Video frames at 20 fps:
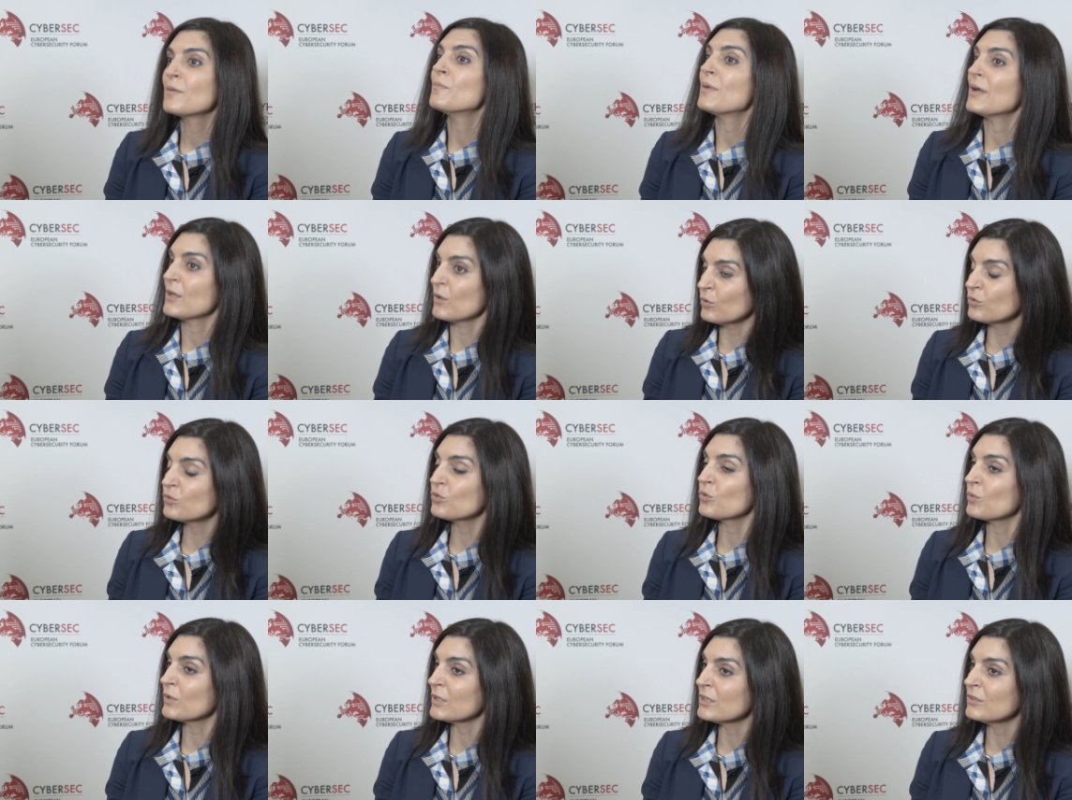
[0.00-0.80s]
by
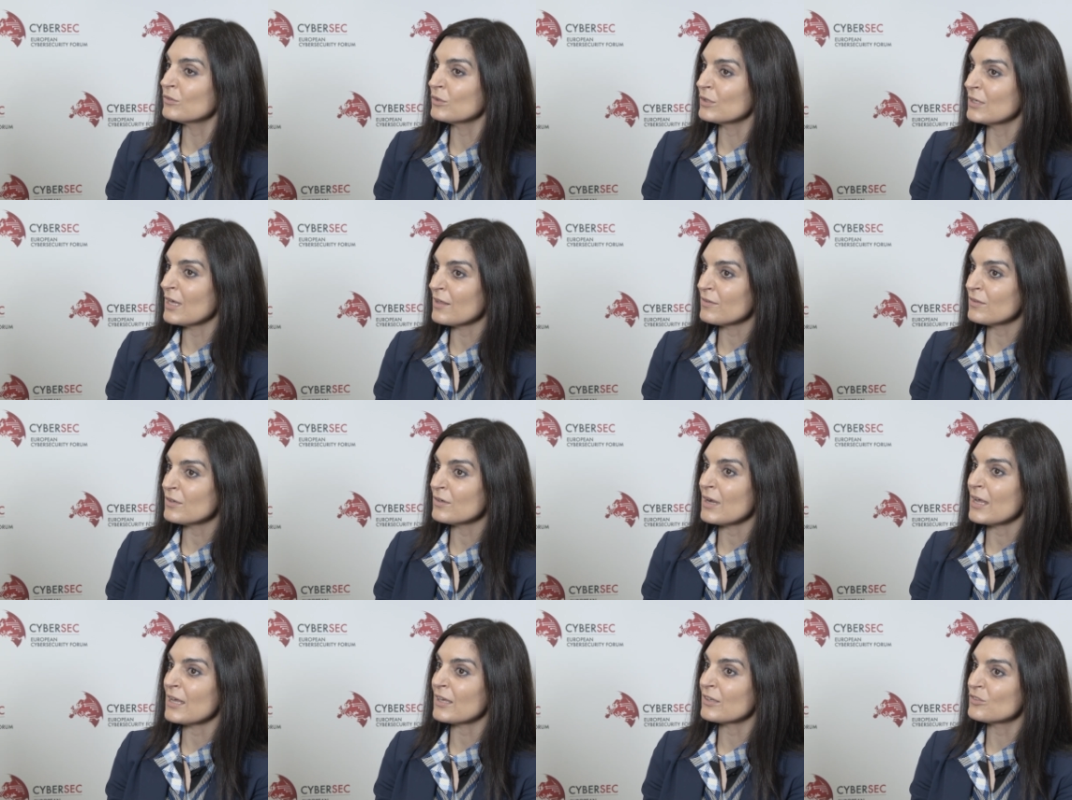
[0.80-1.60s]
also working
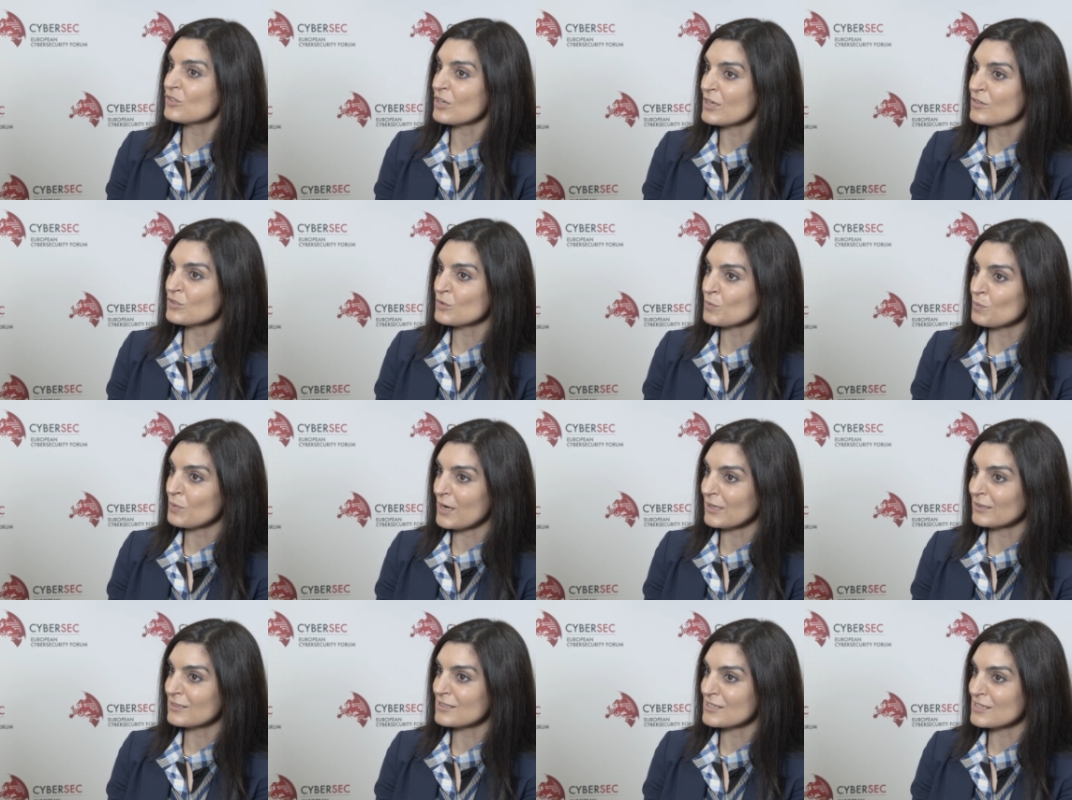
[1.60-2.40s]
together, exchanging
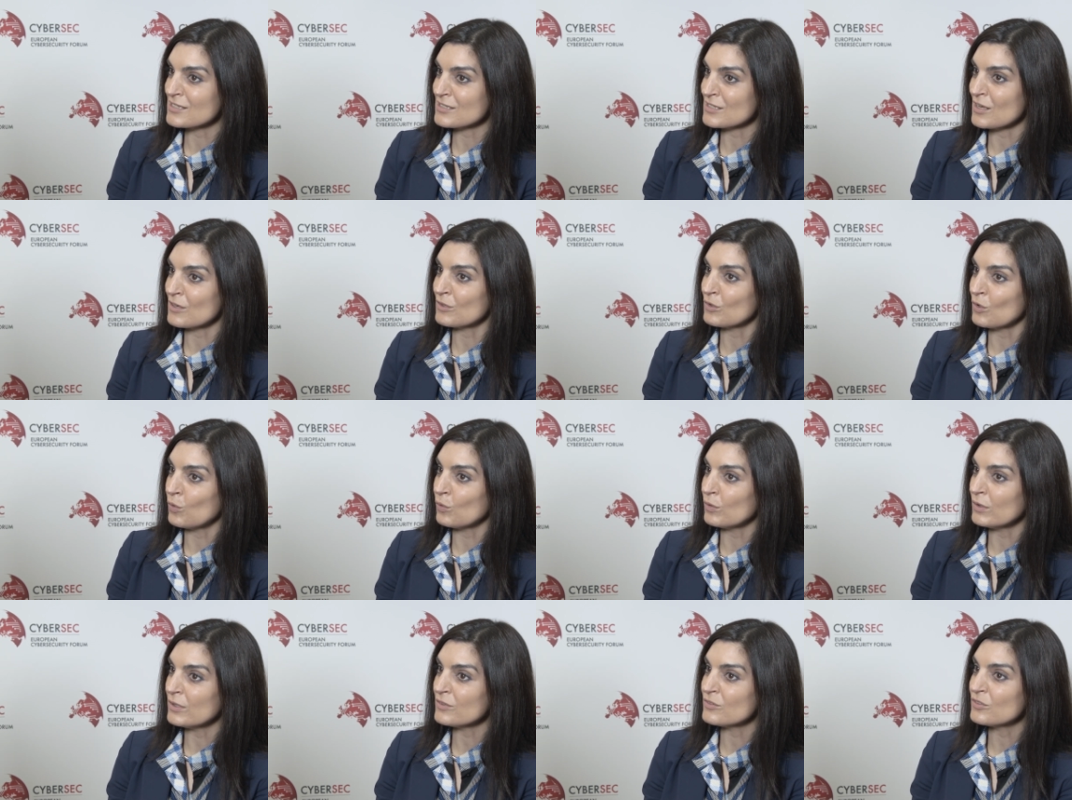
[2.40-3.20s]
practices and
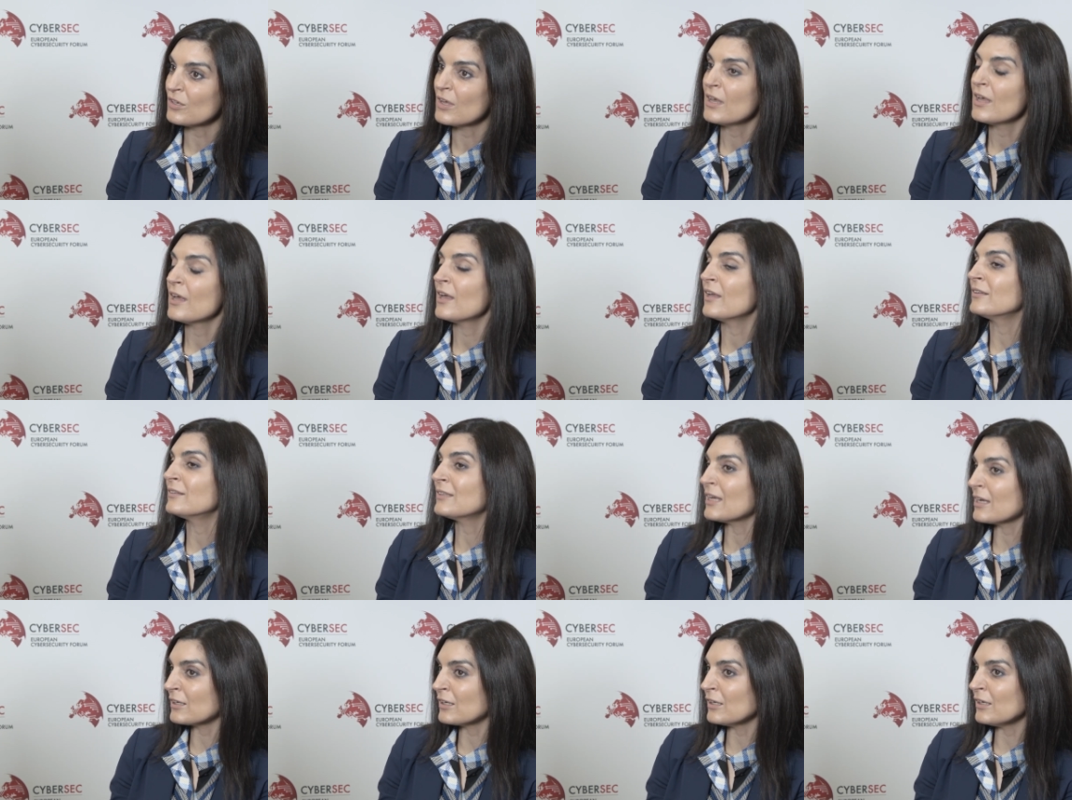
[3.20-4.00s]
knowledge, and
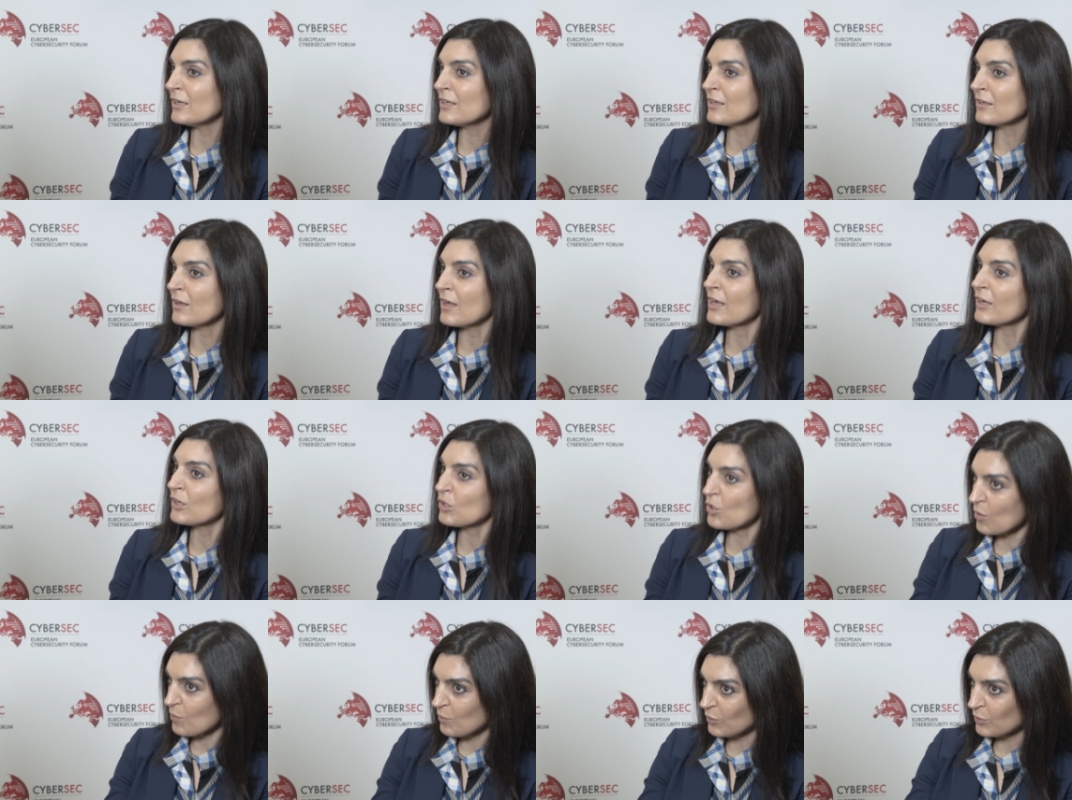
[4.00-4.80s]
tackling a
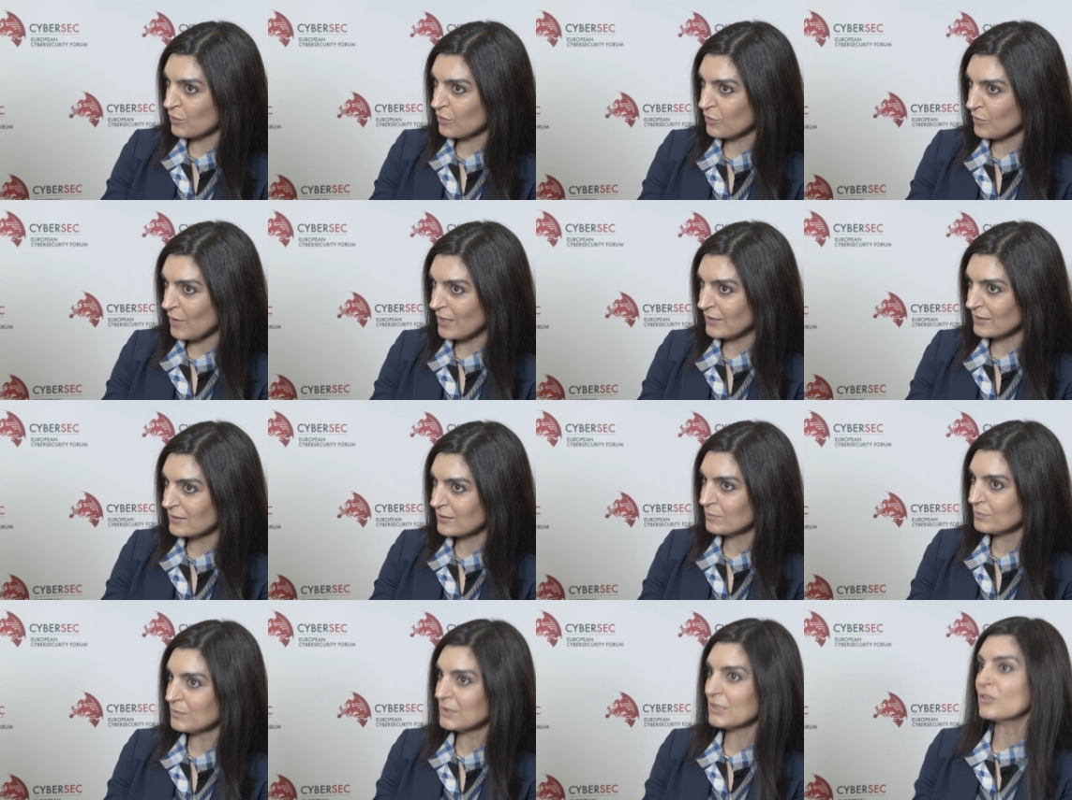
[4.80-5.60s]
common threat
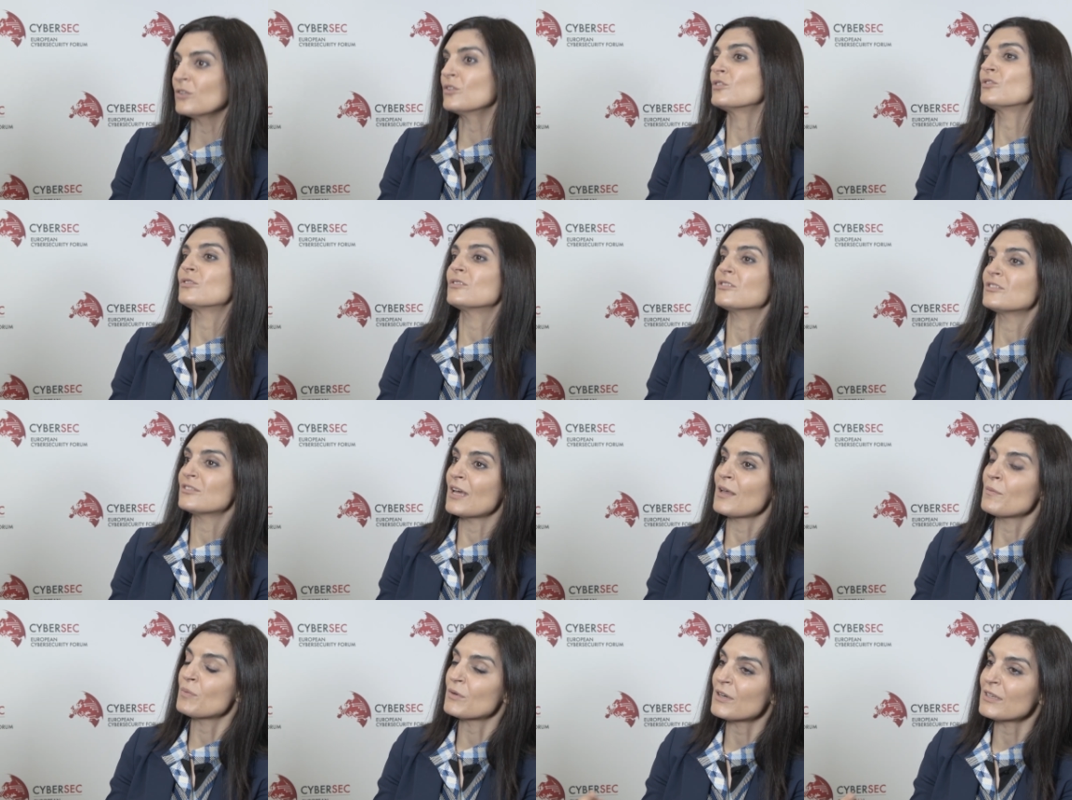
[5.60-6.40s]
because
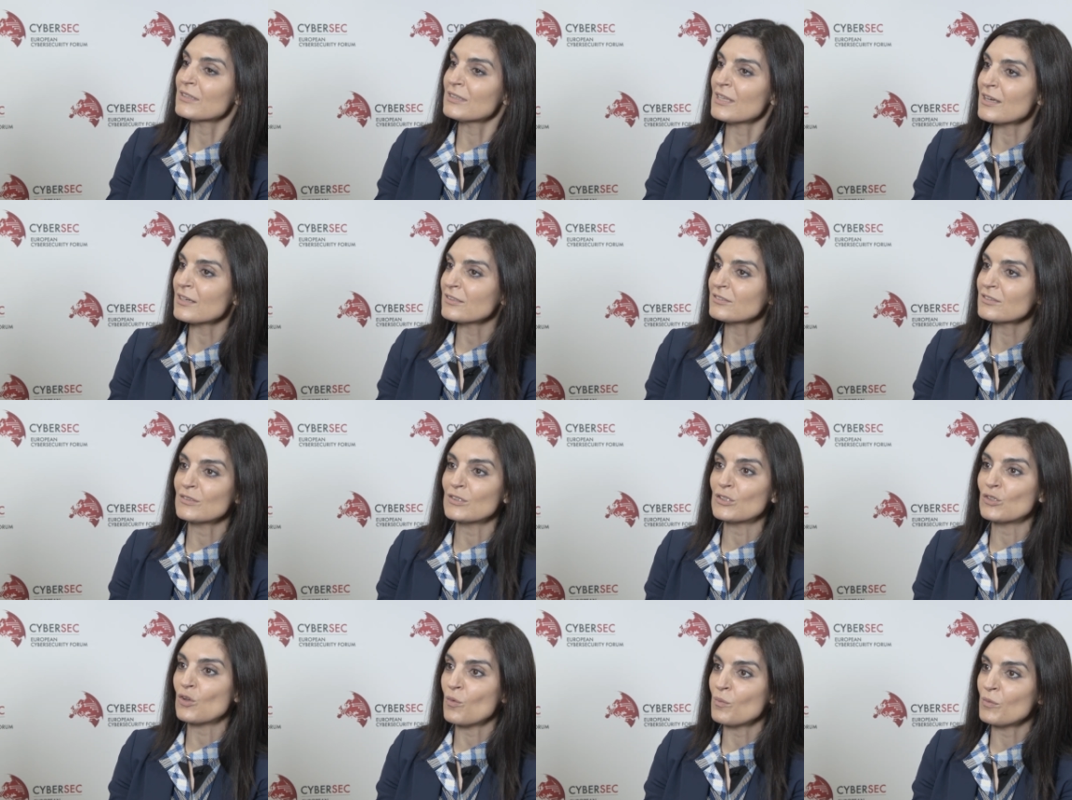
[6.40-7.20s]
cyber attacks
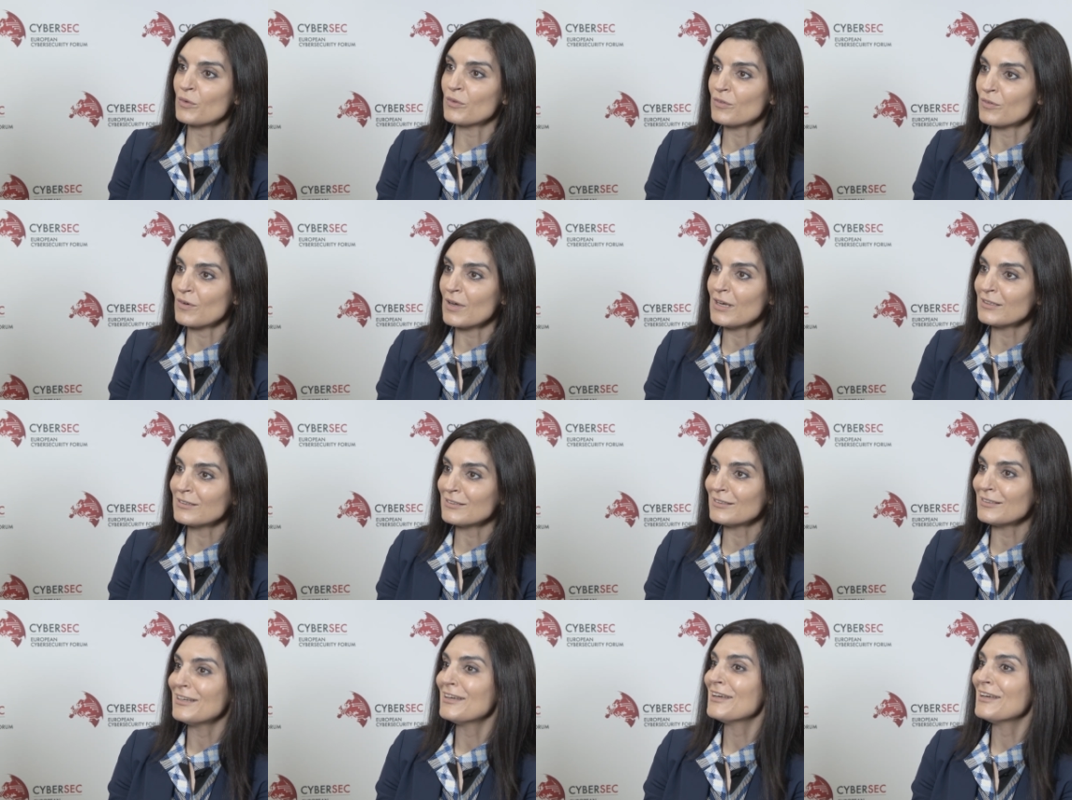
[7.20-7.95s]
are a common threat.